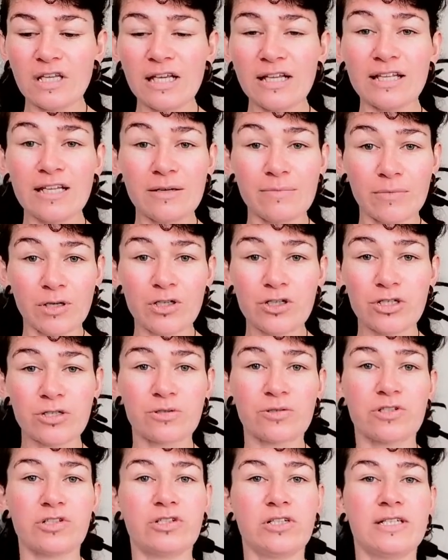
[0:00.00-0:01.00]
emotional
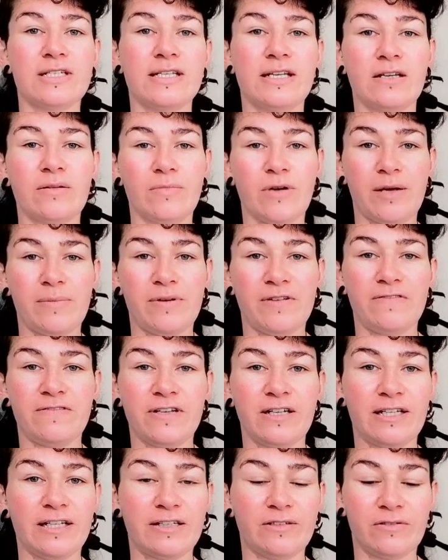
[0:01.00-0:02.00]
stress that you might be
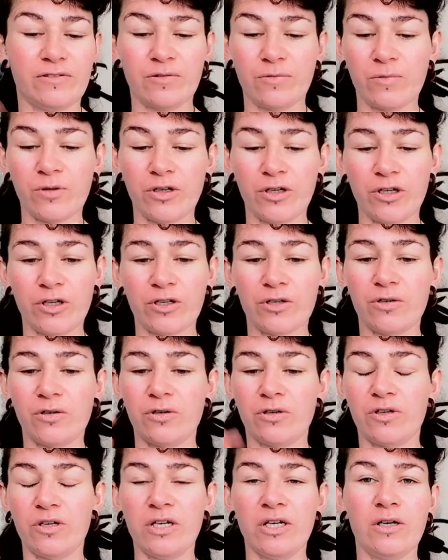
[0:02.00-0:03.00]
feeling with work,
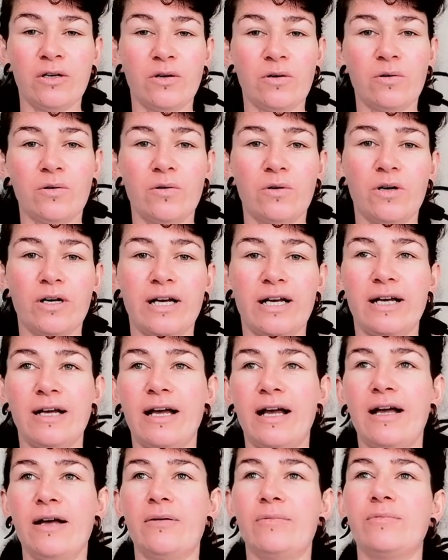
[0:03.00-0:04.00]
or
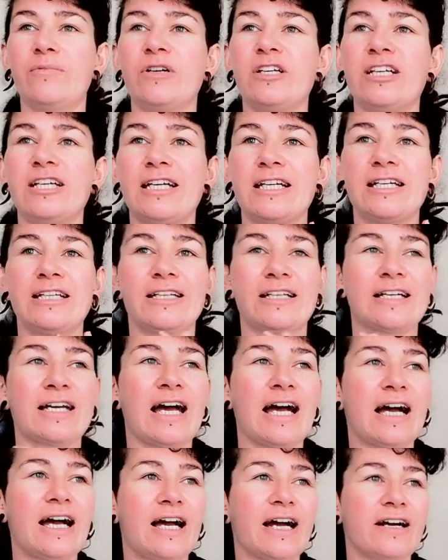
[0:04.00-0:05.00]
when you get in the
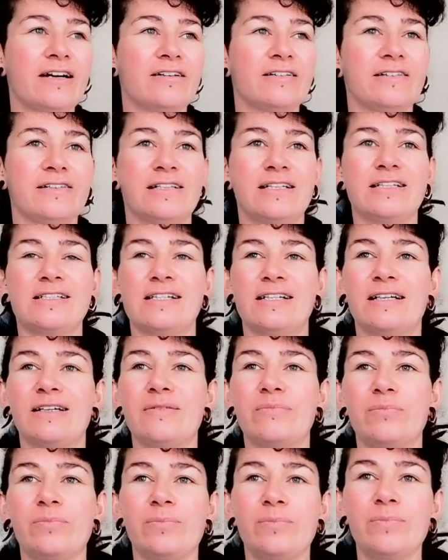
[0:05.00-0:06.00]
car and there's a
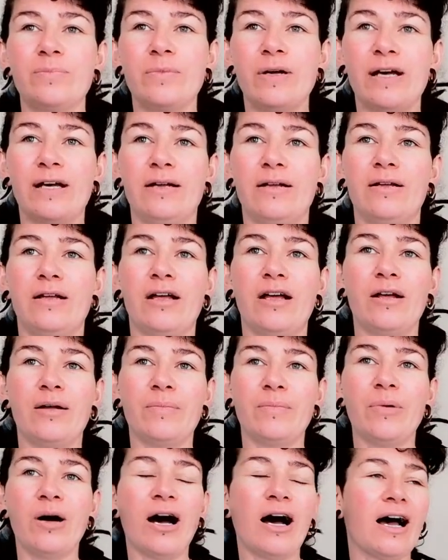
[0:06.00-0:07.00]

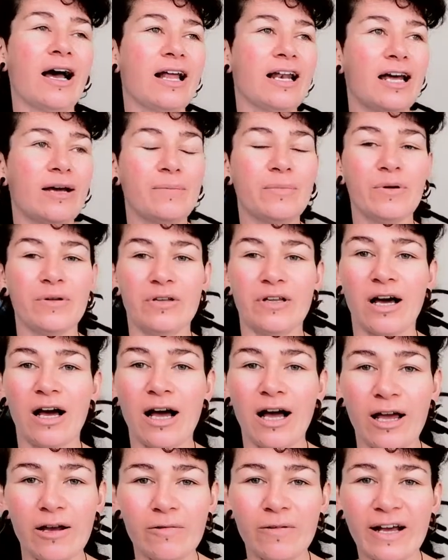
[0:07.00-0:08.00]
pile up on the
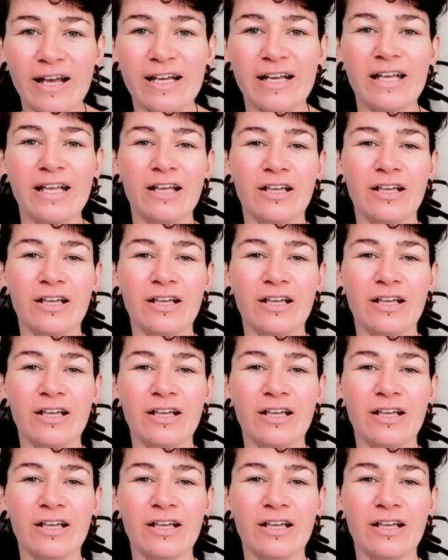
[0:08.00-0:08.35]
highway.